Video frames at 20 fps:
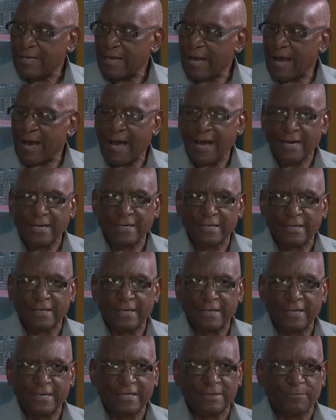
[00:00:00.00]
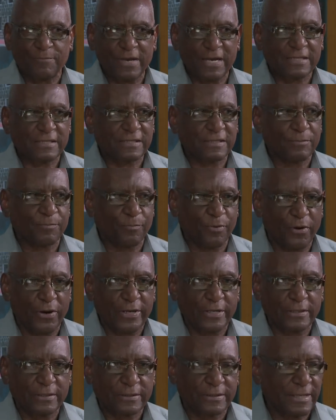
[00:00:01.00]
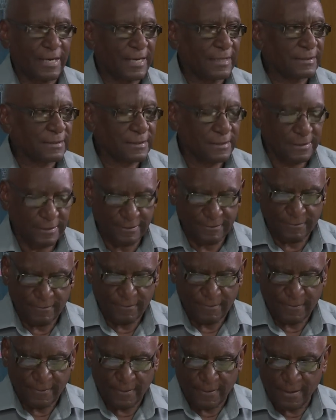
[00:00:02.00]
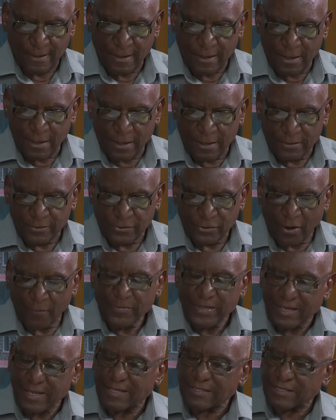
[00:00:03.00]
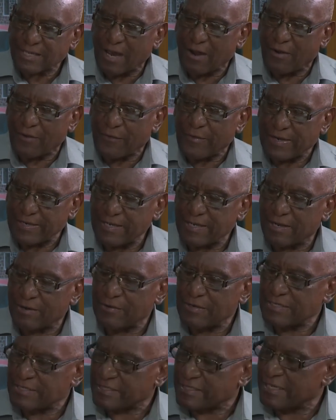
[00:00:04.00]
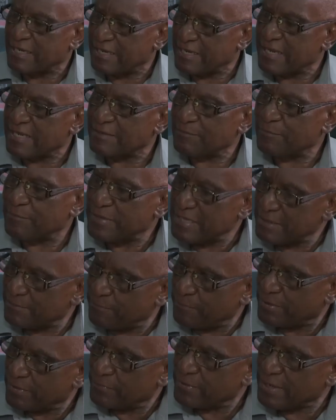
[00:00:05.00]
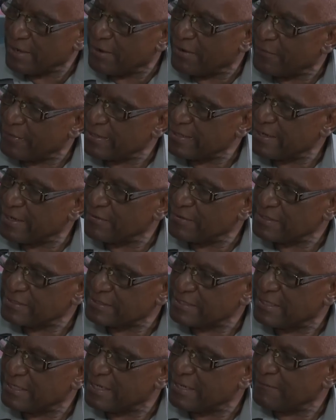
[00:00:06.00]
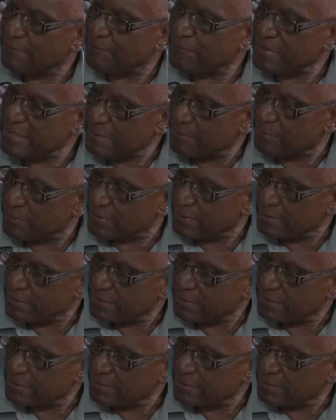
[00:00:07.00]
And it makes the point that Dominicans are already a resilient people. We are already a resilient people.